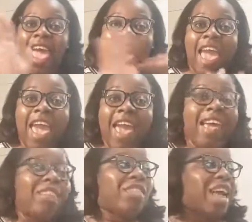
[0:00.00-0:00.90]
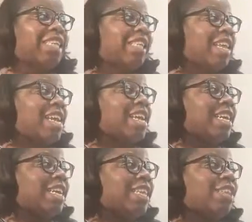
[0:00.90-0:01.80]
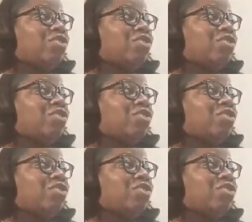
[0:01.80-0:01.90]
And that is